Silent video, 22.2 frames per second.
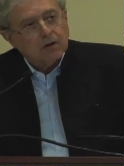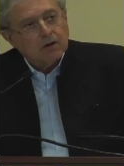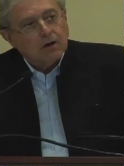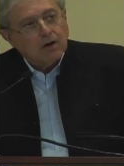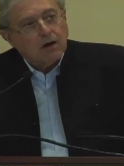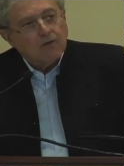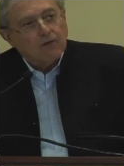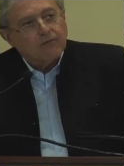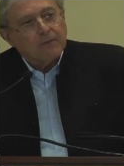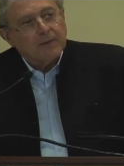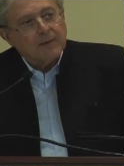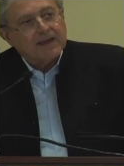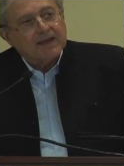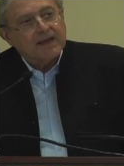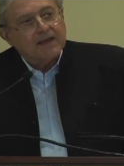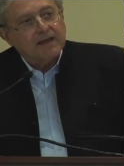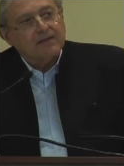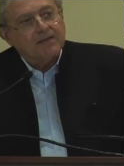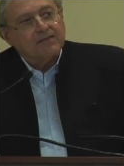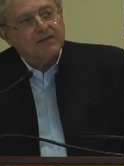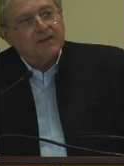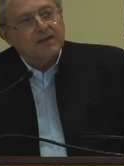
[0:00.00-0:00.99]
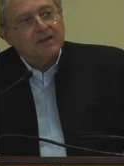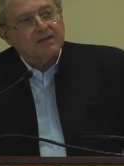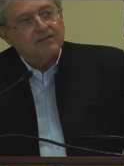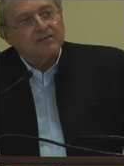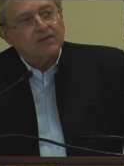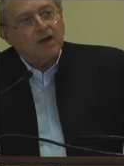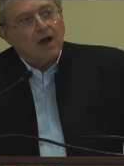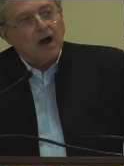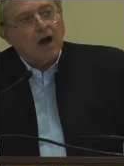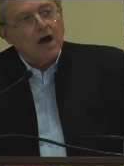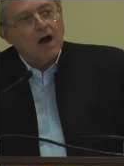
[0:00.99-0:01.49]
of making things
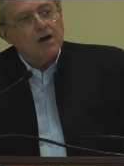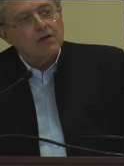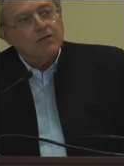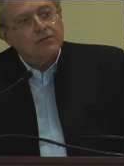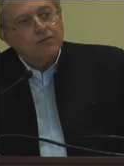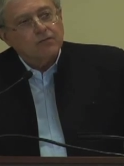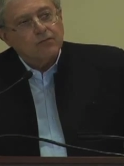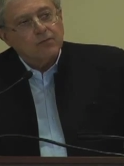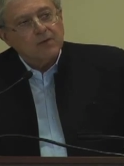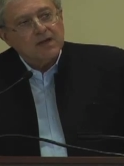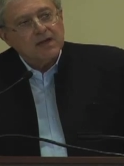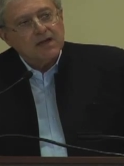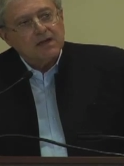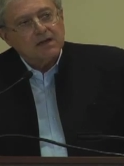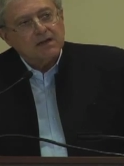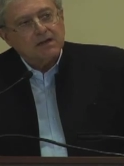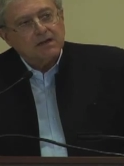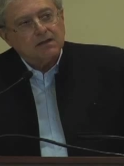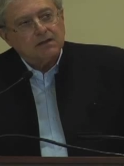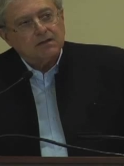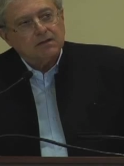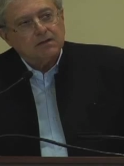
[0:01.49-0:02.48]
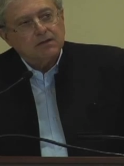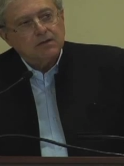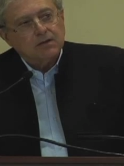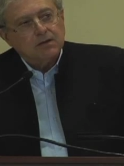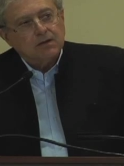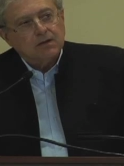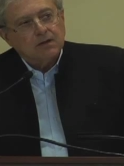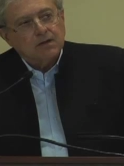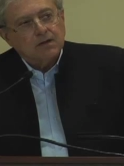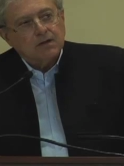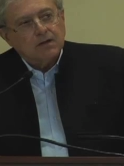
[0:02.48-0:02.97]
unreal,
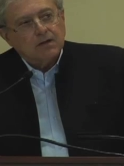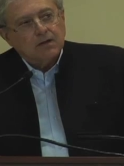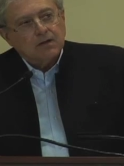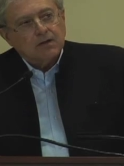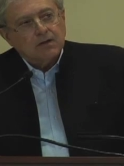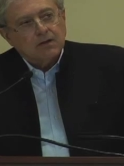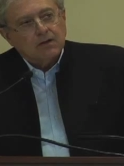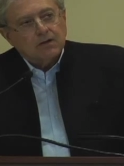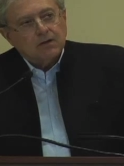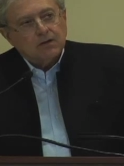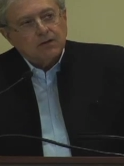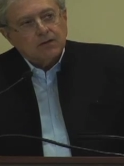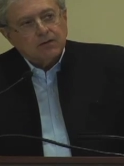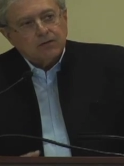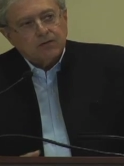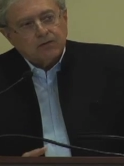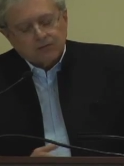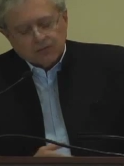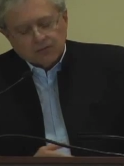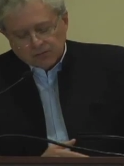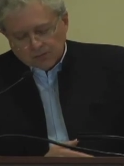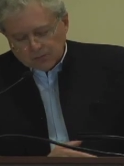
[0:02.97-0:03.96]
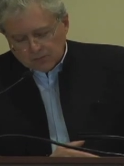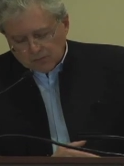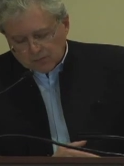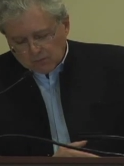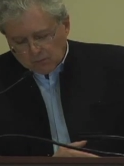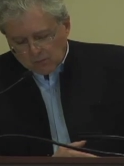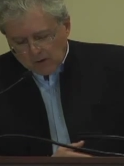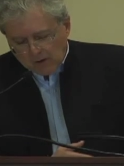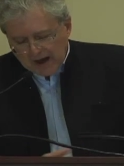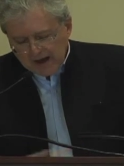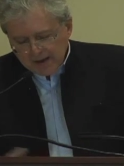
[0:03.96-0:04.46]
to
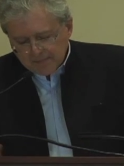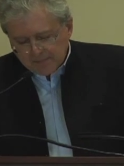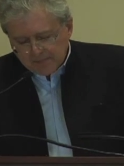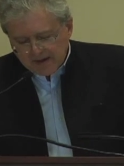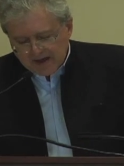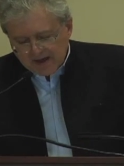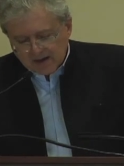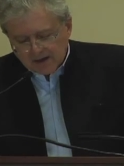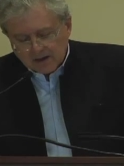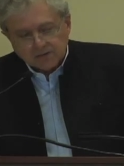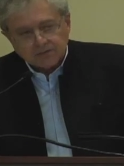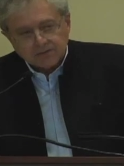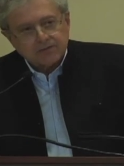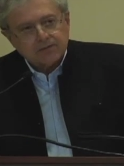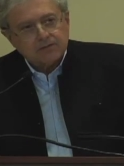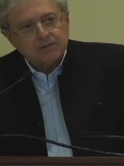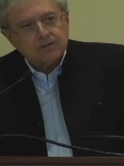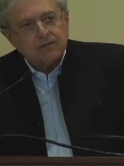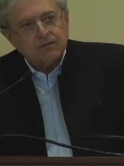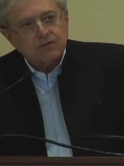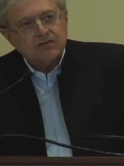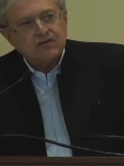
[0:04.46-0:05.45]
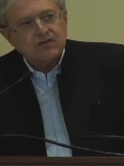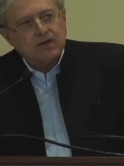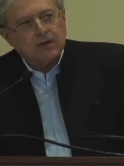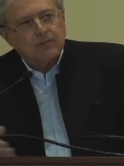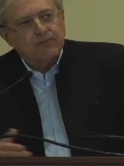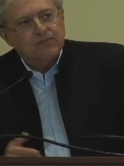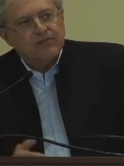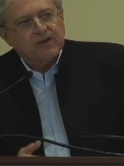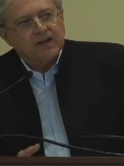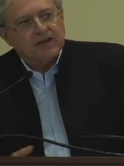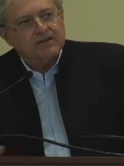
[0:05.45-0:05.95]
wipe out the
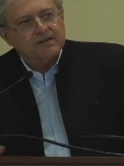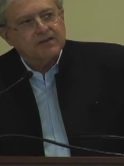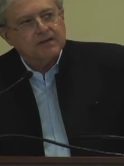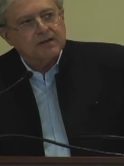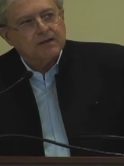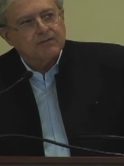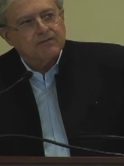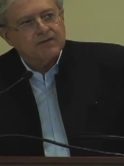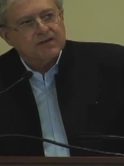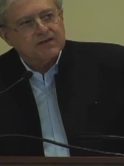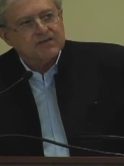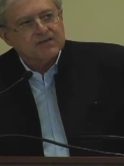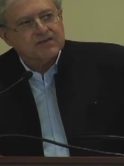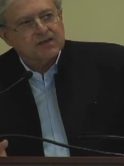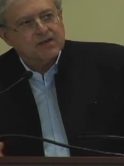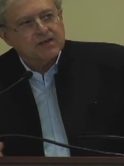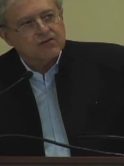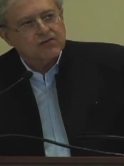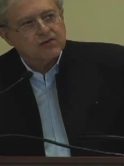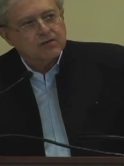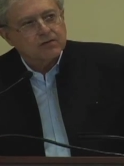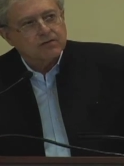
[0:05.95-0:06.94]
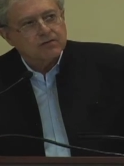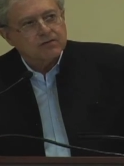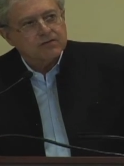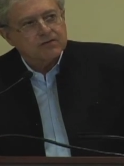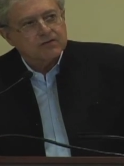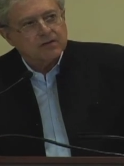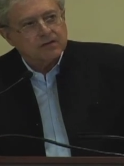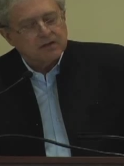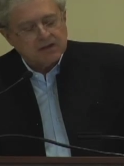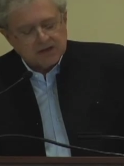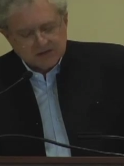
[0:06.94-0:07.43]
subjective decisions,
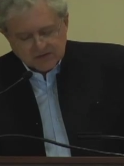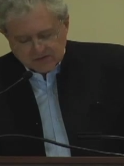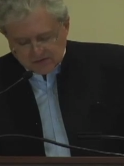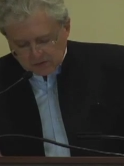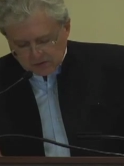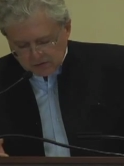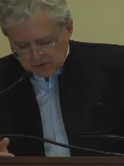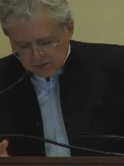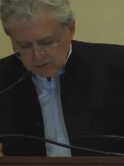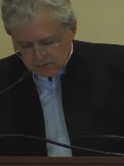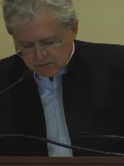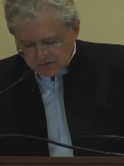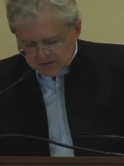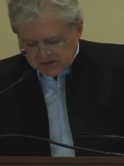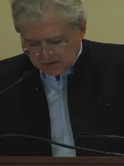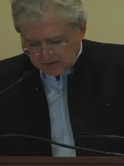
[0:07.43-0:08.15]
is the use